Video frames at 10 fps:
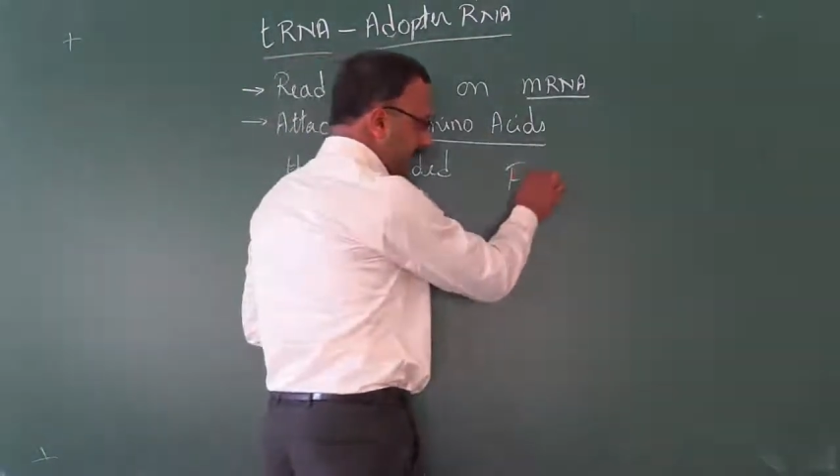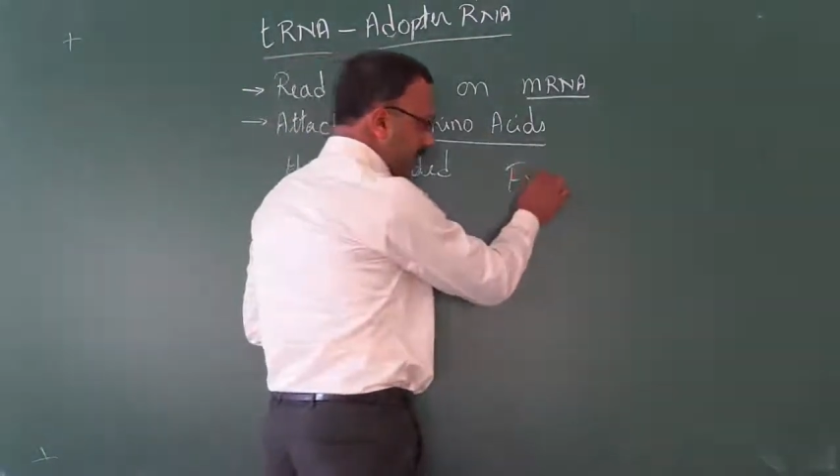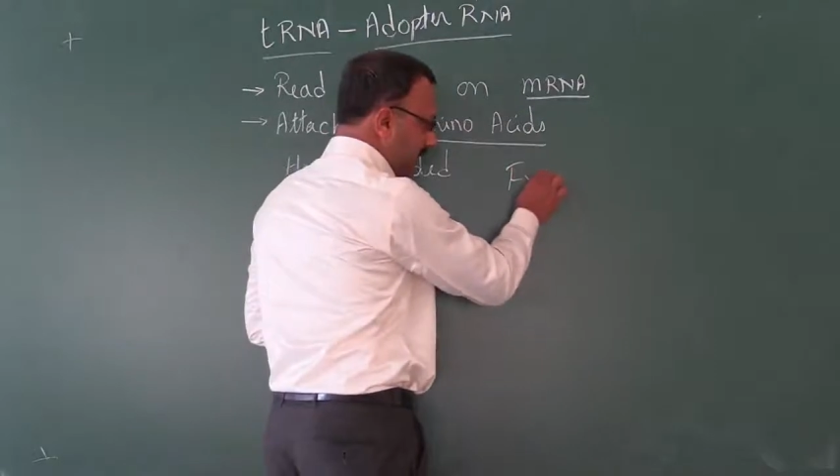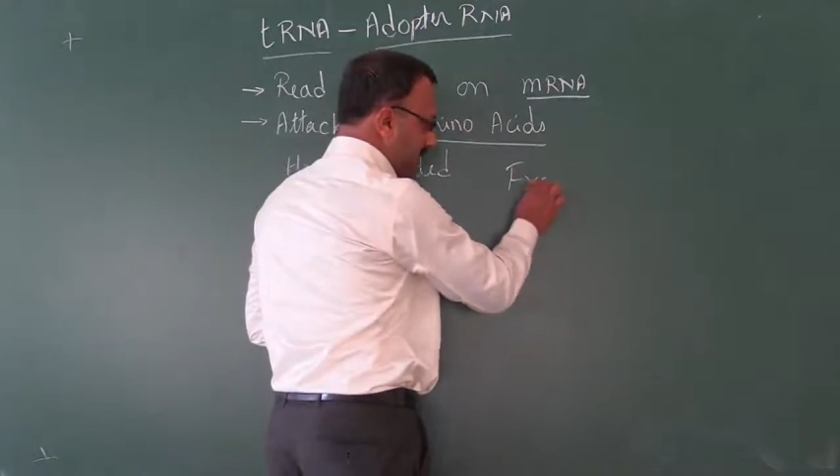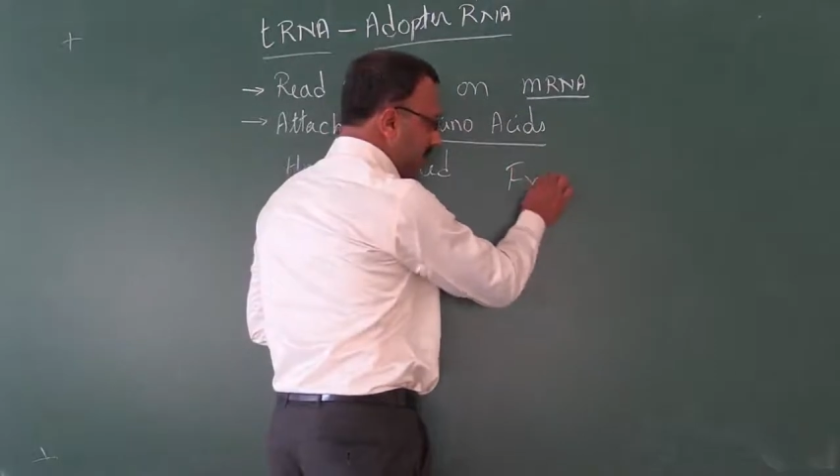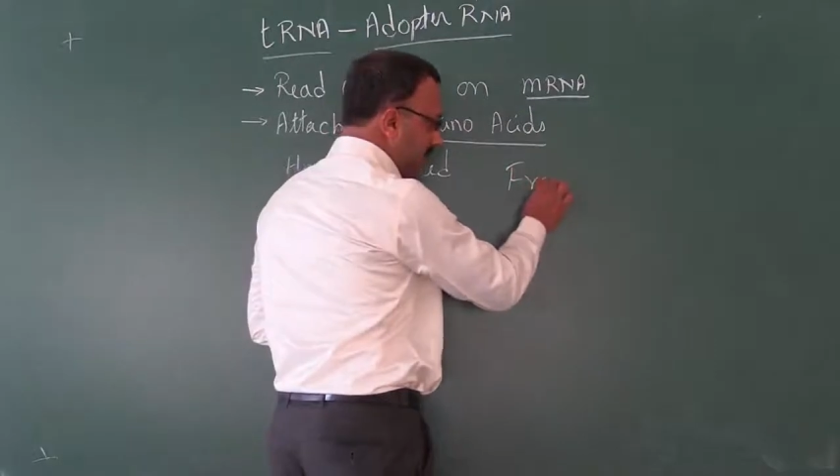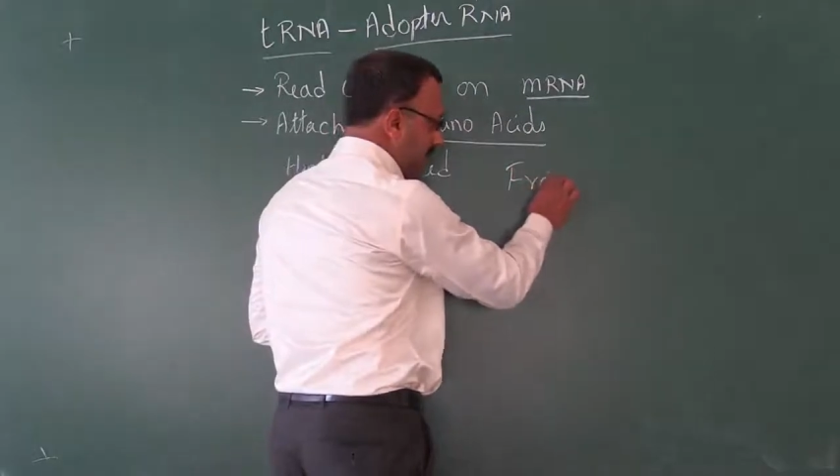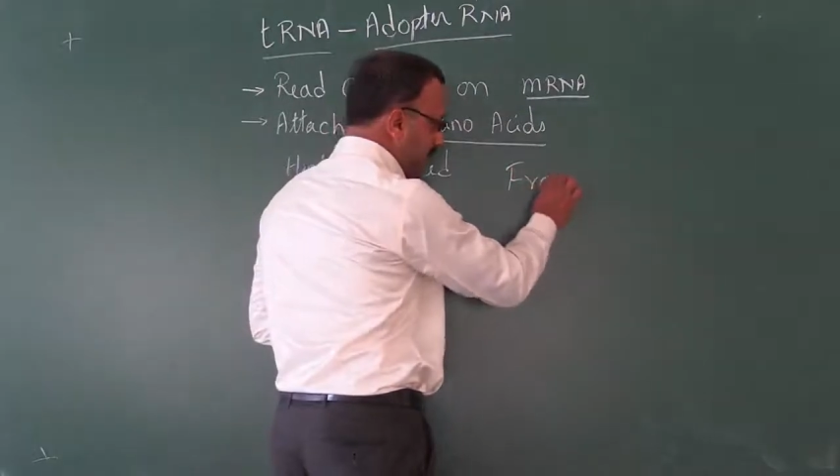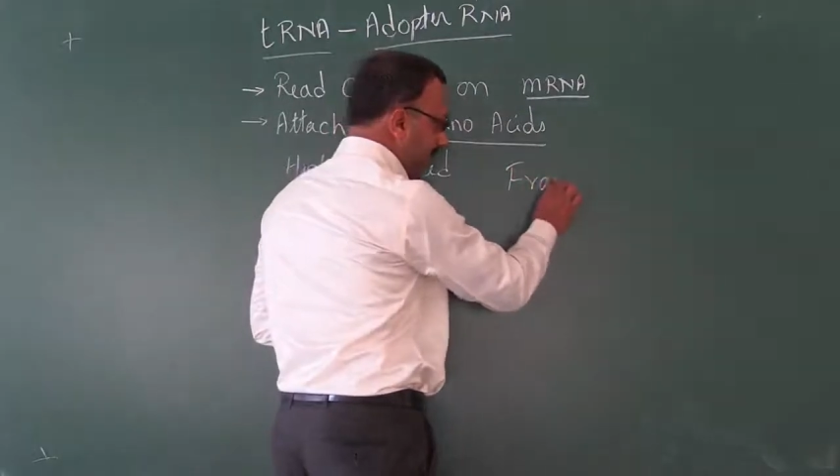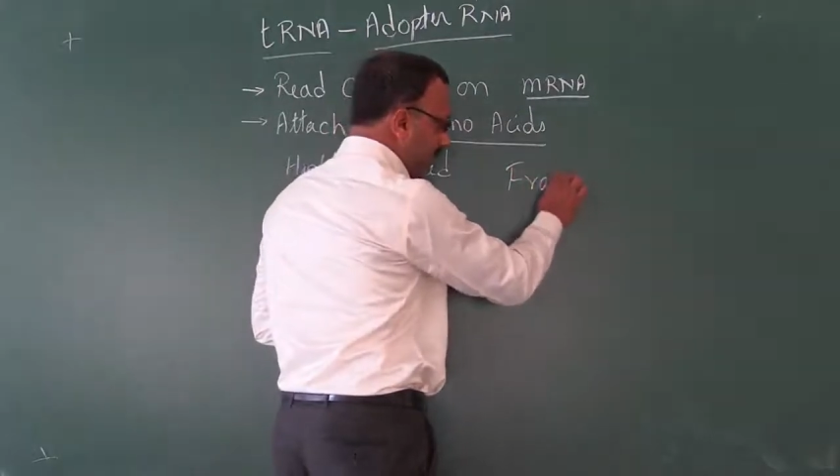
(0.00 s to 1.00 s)
Might have been
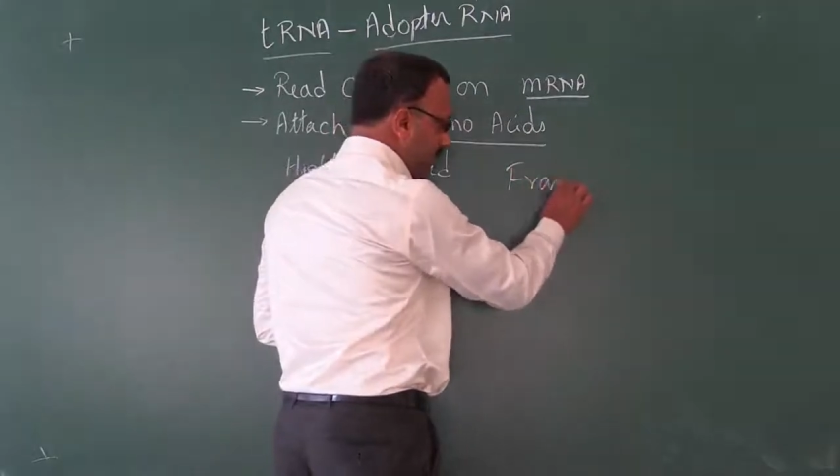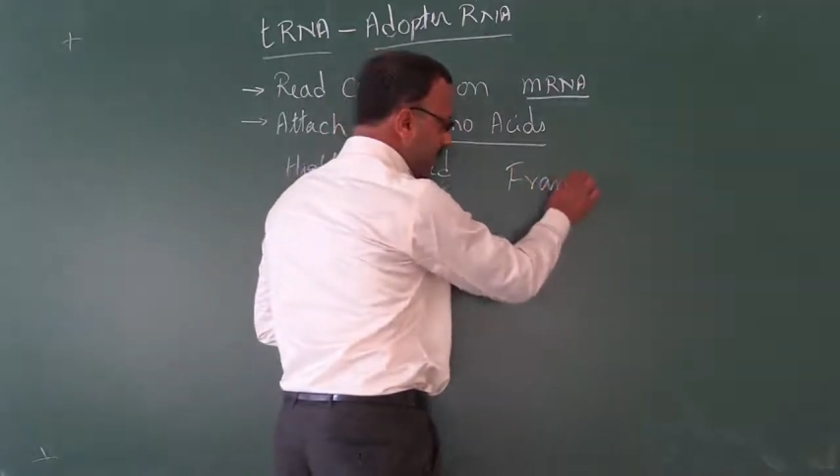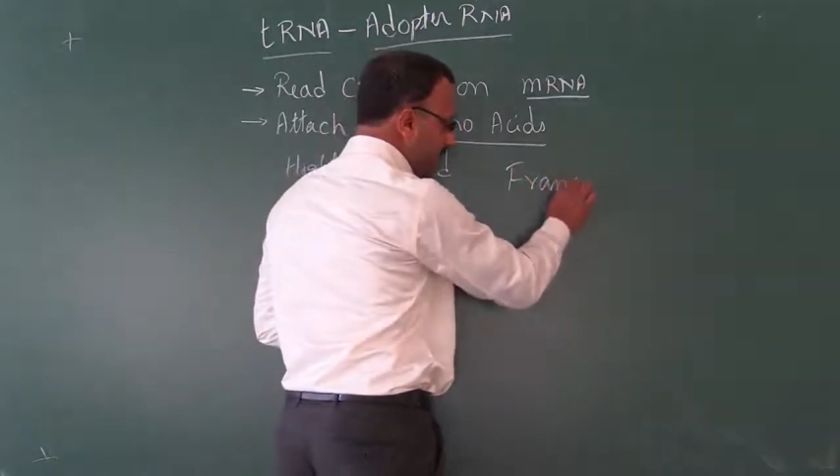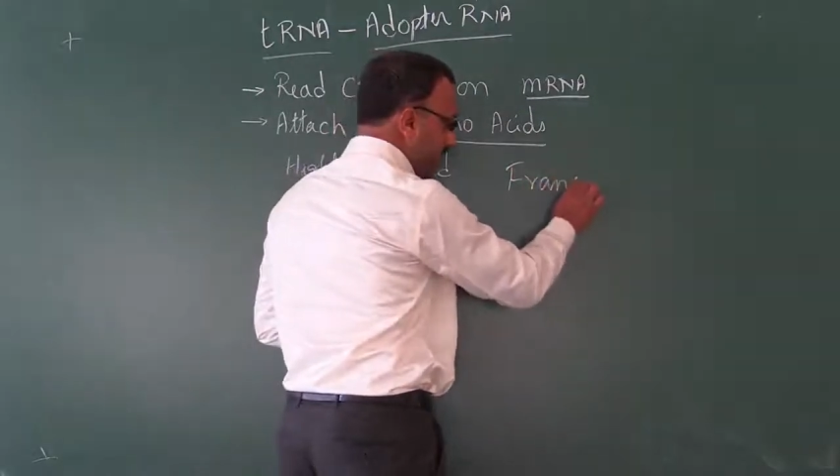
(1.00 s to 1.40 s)
remembered,